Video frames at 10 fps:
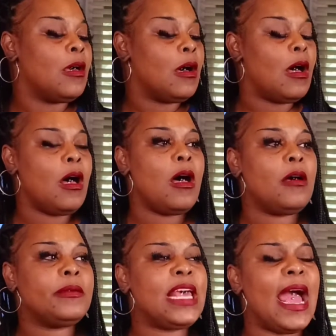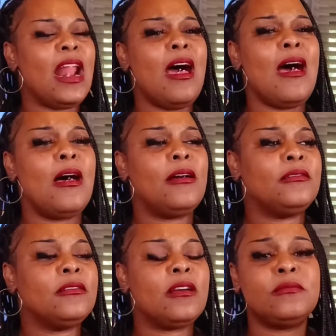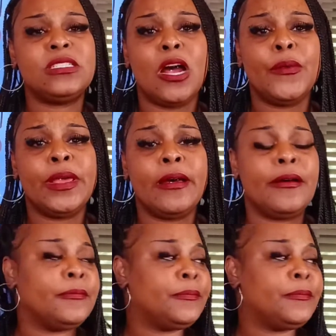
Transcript: Uh, Kayla. I'm sorry, y'all.